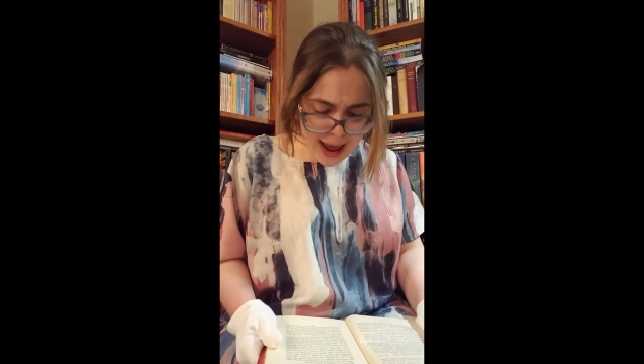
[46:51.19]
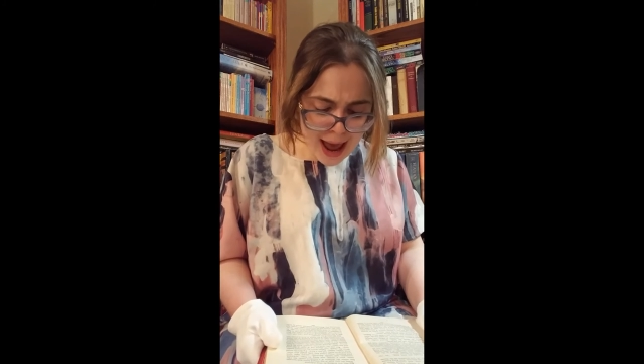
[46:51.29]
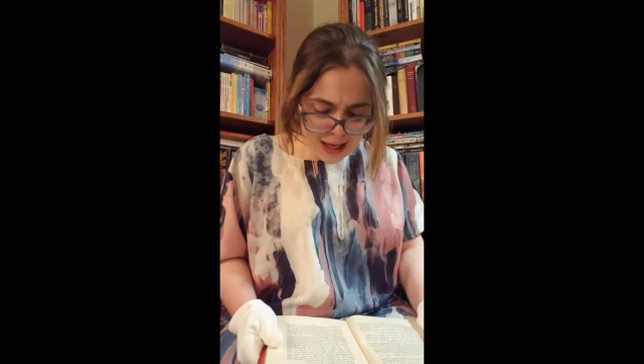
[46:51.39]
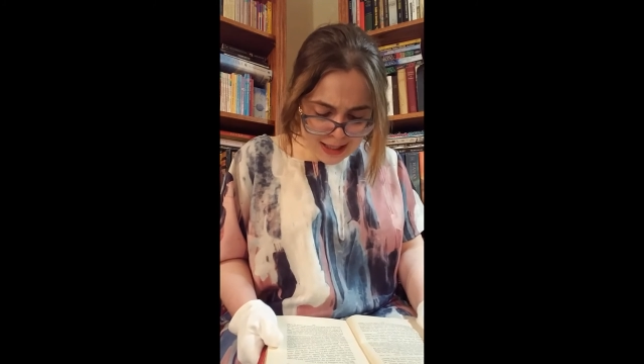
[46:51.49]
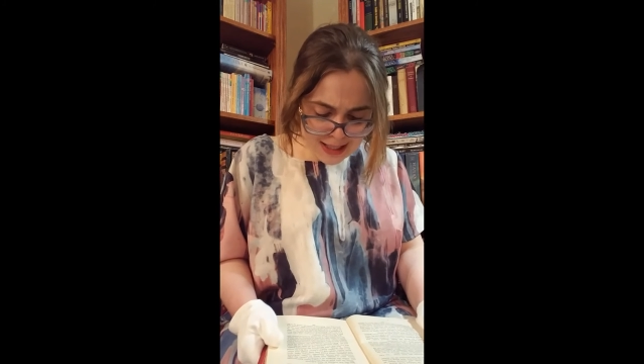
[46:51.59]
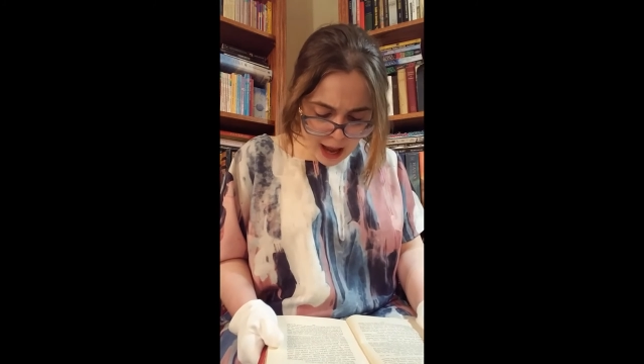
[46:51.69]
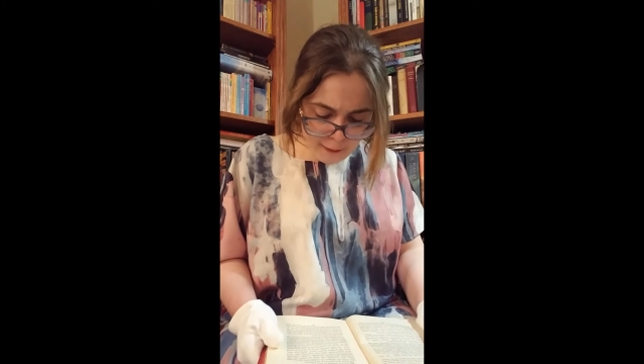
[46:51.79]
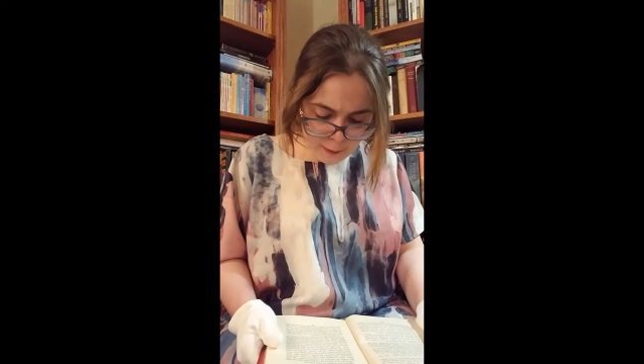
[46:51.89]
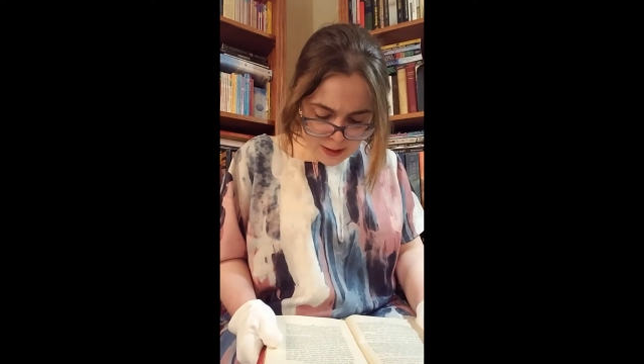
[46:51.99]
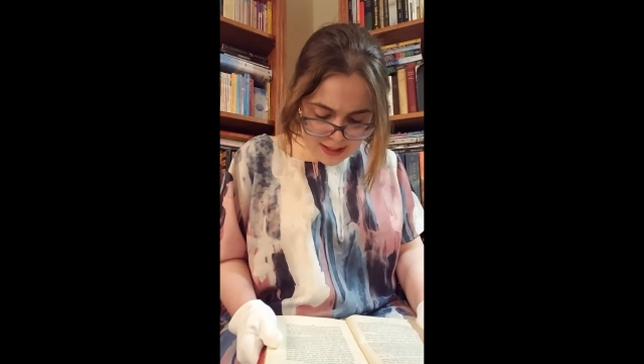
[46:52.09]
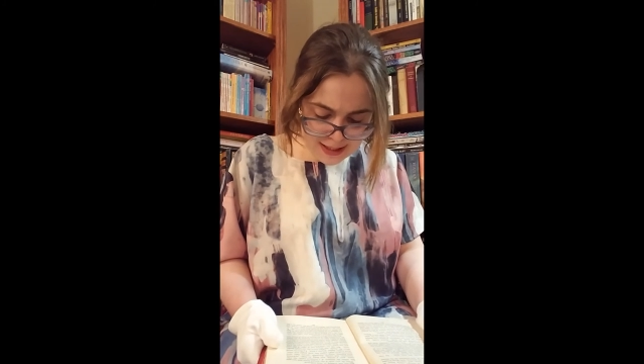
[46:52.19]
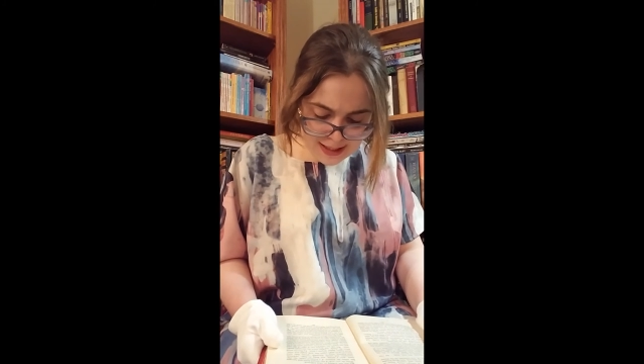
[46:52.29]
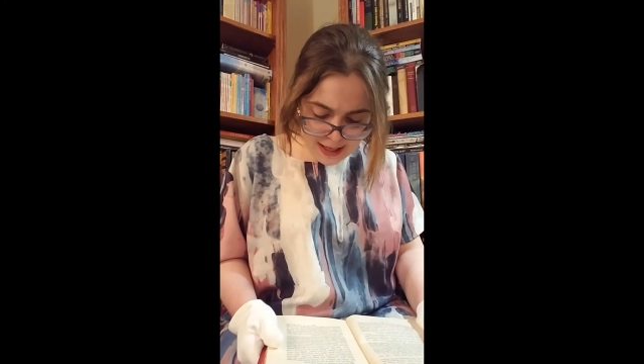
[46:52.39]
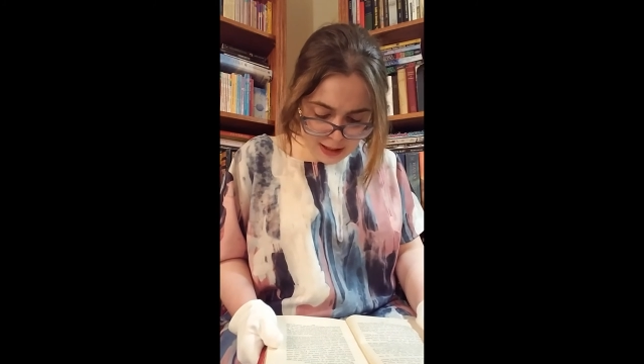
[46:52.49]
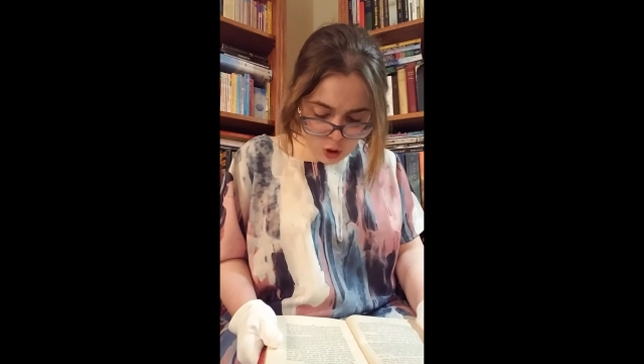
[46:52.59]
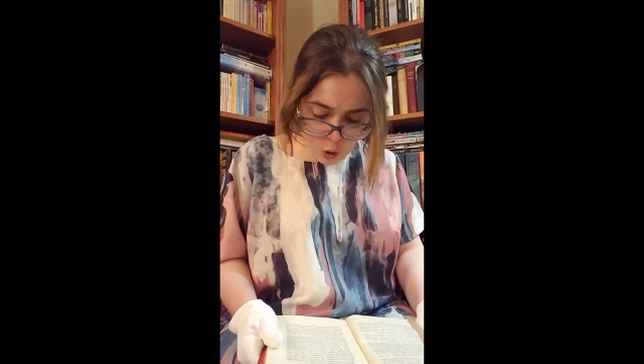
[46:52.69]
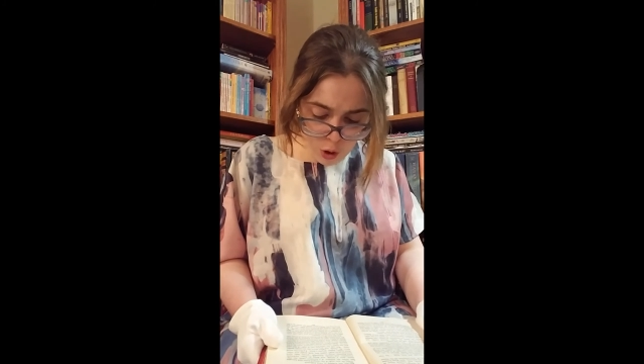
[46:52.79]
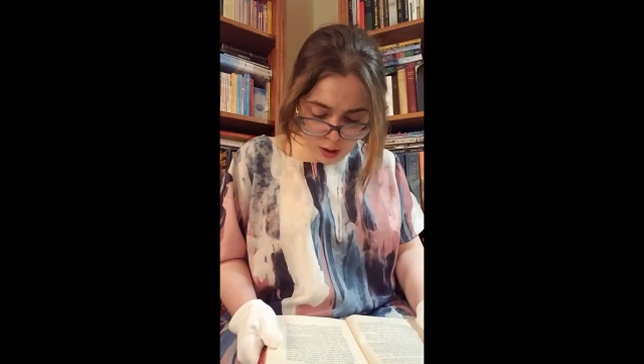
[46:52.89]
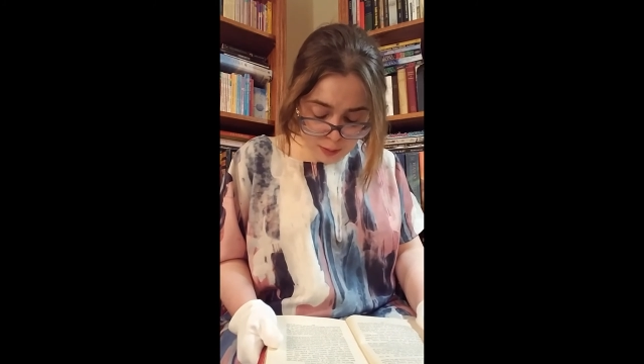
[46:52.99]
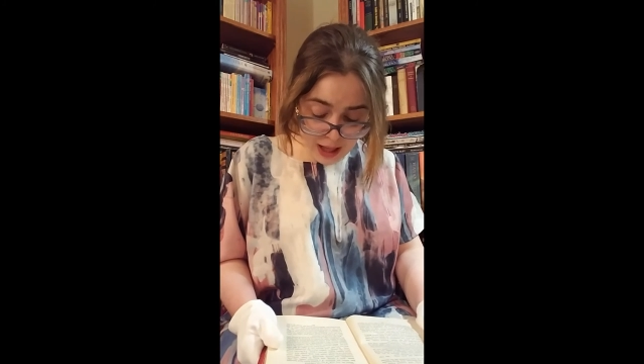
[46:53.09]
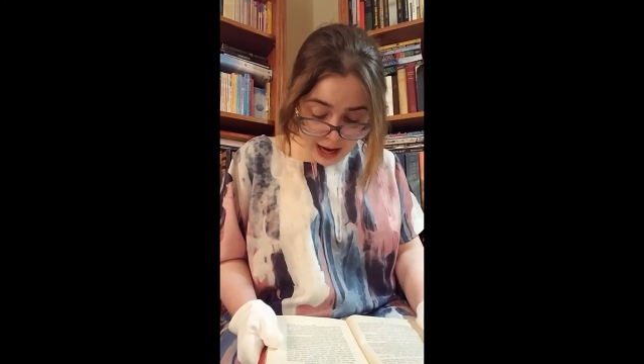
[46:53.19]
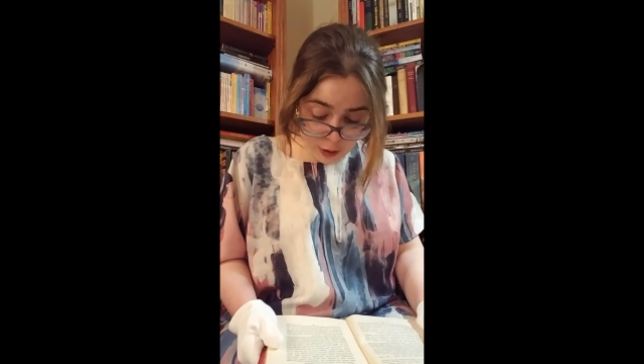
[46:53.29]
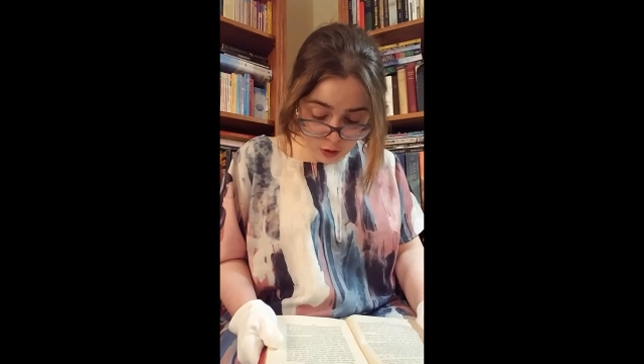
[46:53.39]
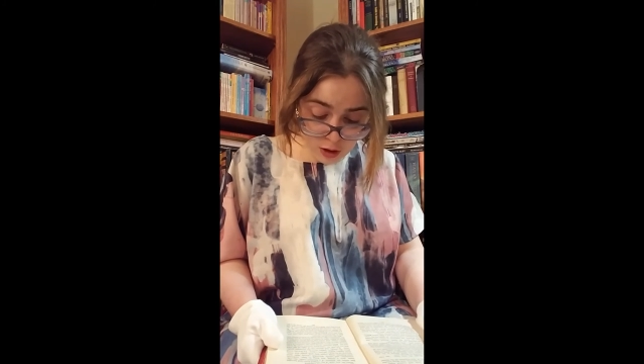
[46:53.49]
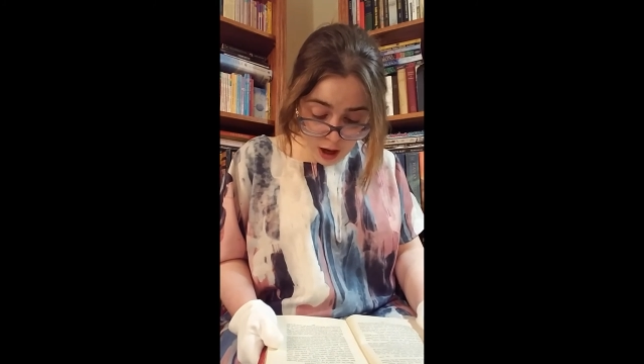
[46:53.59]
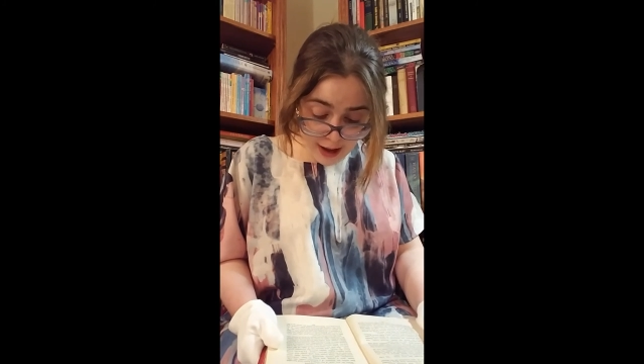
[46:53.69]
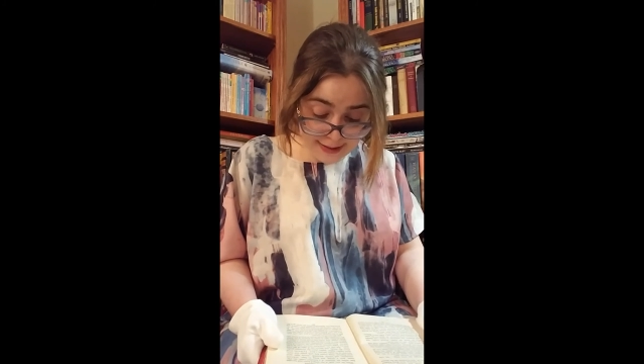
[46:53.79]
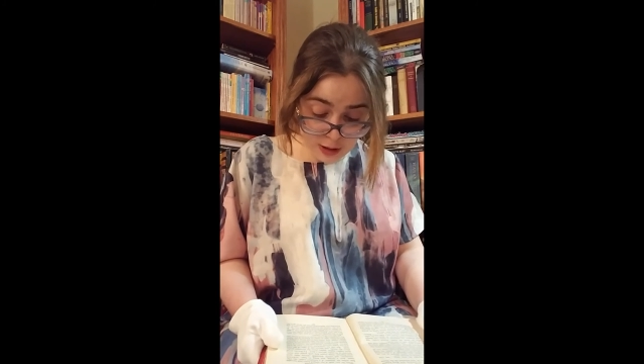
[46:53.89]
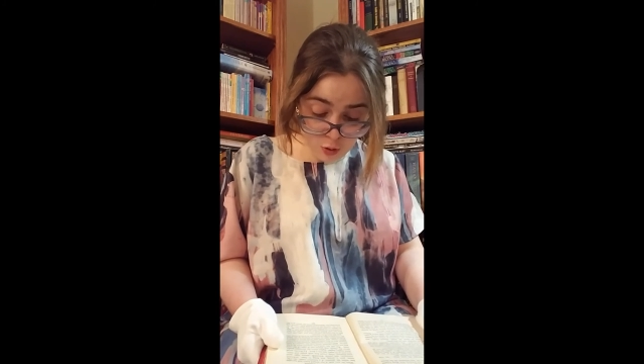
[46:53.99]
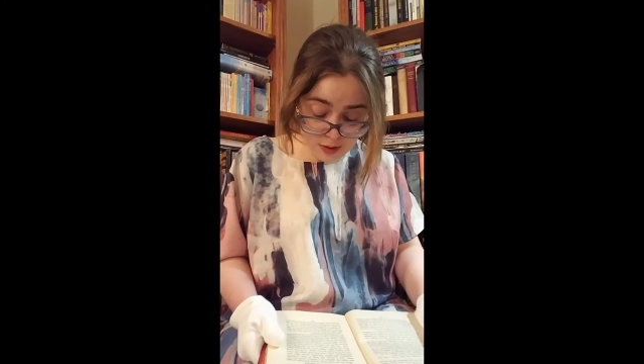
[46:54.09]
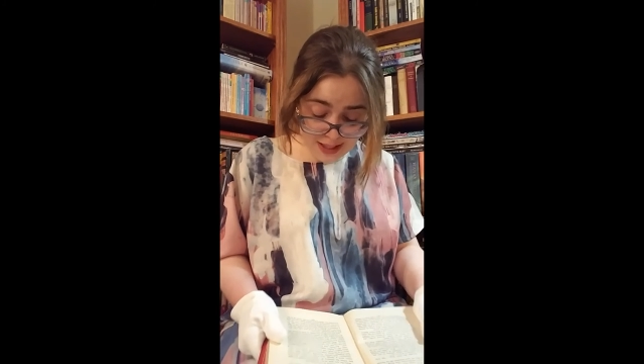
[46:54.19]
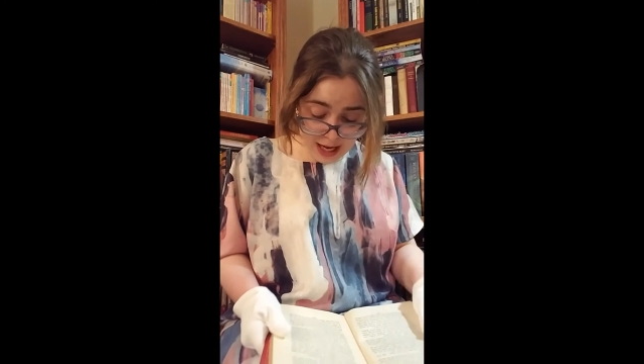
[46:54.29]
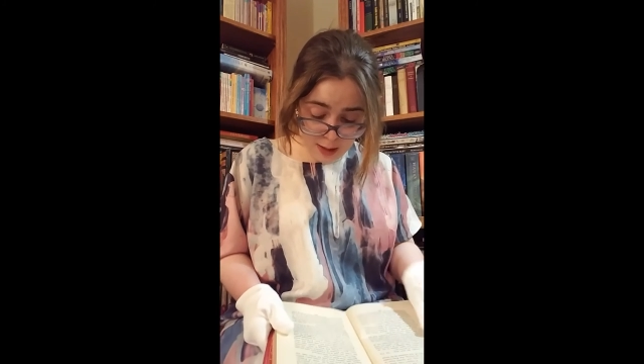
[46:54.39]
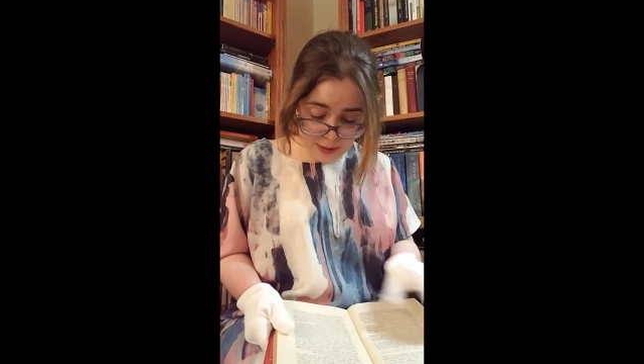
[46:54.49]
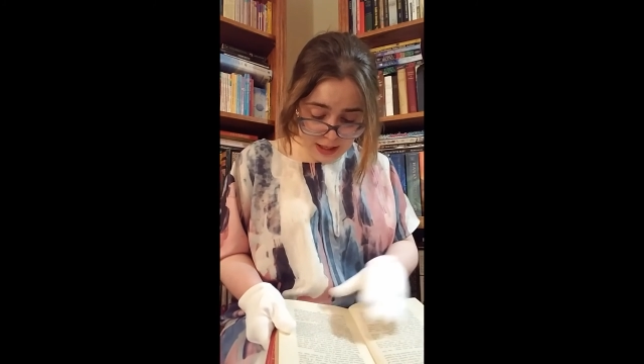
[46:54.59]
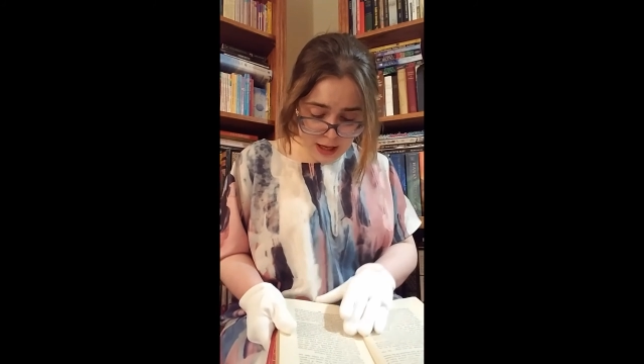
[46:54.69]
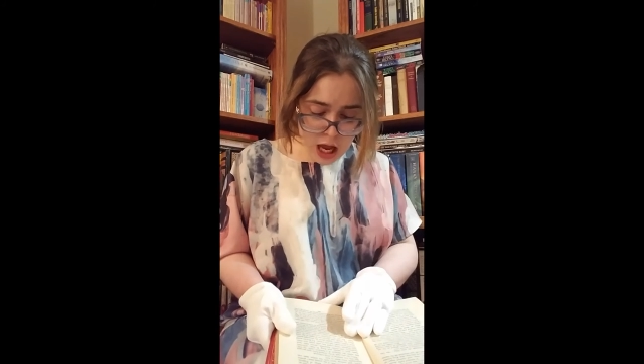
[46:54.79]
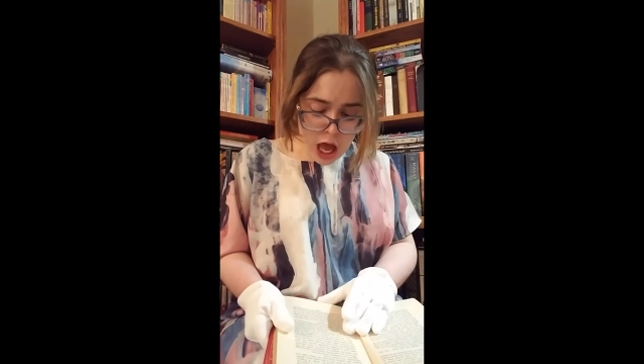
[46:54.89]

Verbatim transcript: In its efforts to stick its horrible iron claws into its enemy,